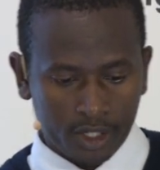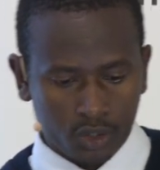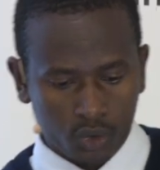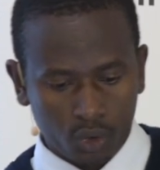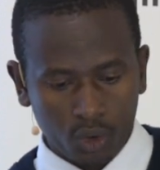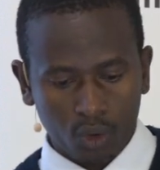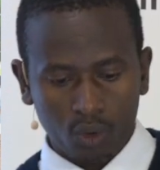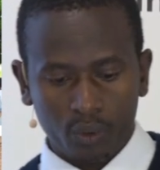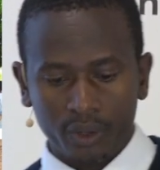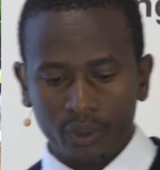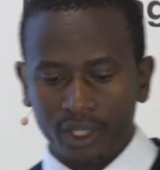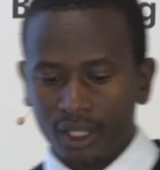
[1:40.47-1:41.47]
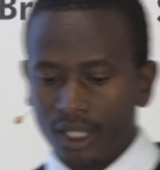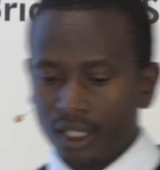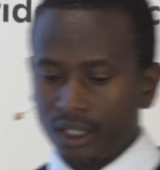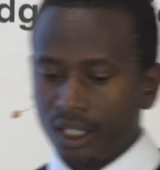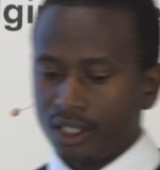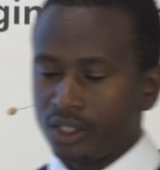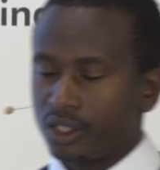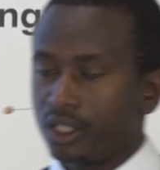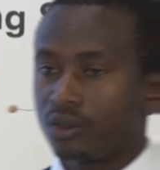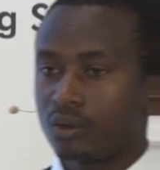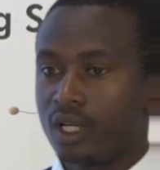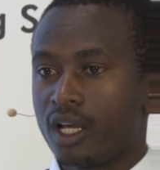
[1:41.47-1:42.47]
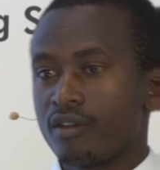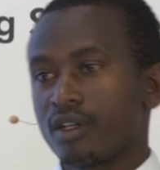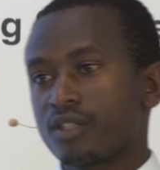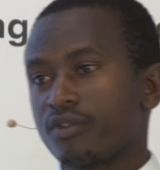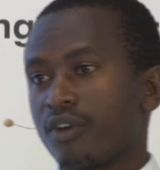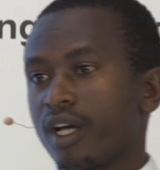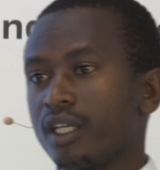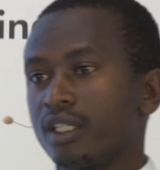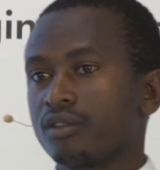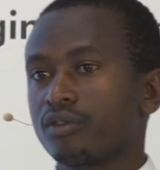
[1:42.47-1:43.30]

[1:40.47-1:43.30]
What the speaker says: So we think there is a need to diversify